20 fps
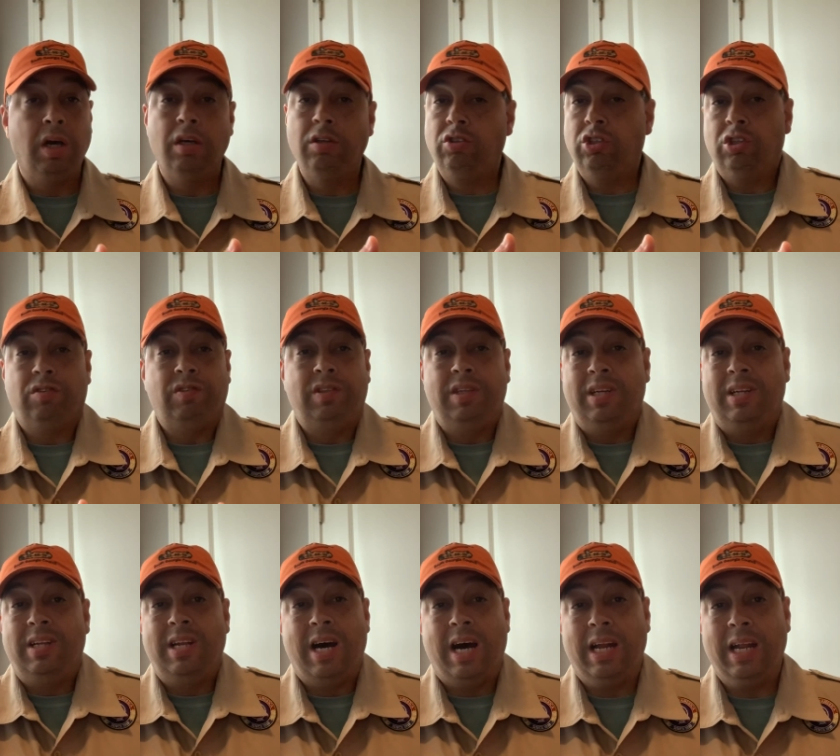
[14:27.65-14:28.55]
just
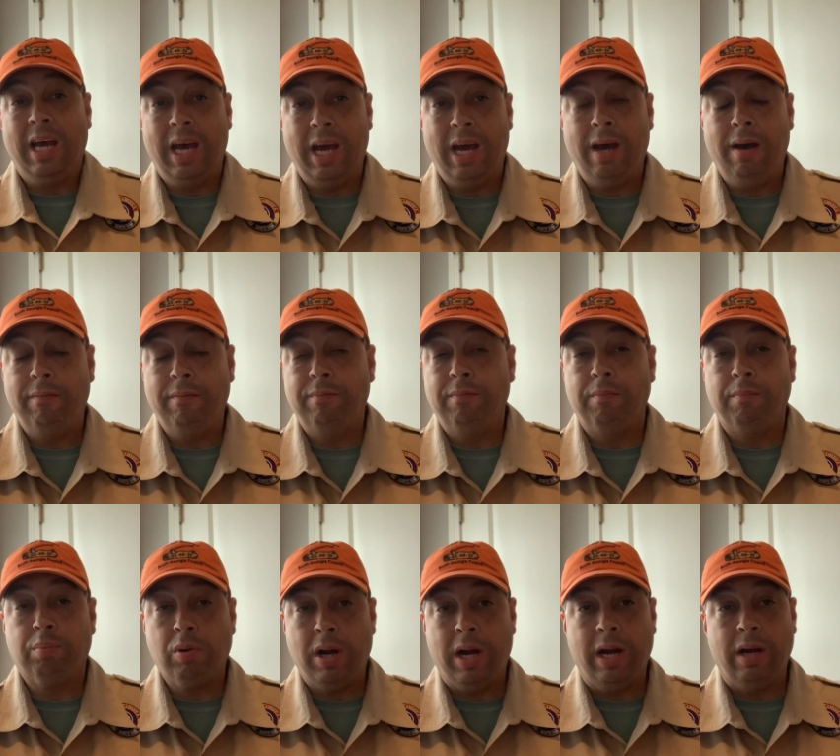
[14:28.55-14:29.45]
did not have
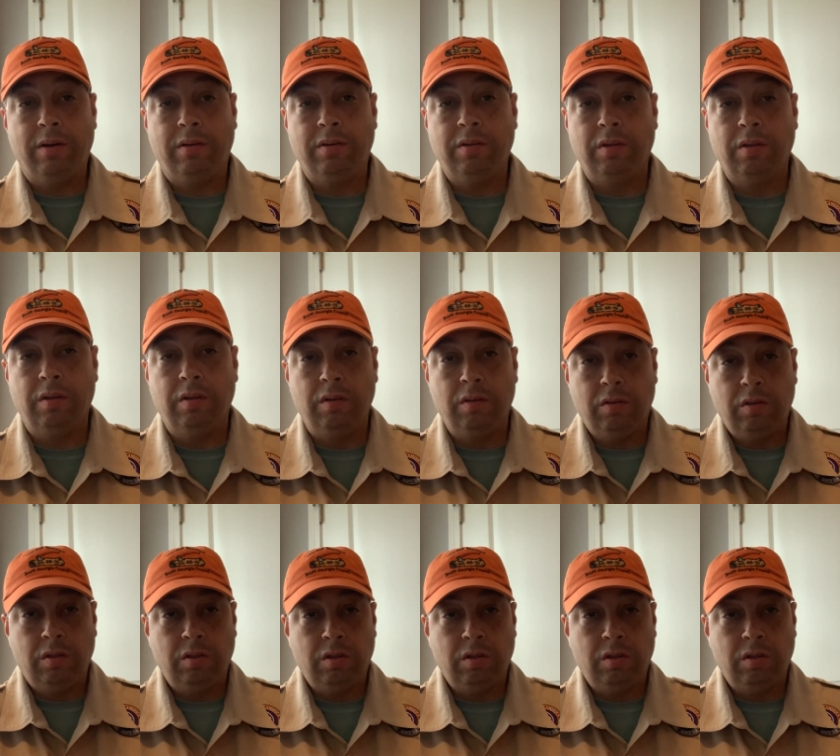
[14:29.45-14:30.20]
prior to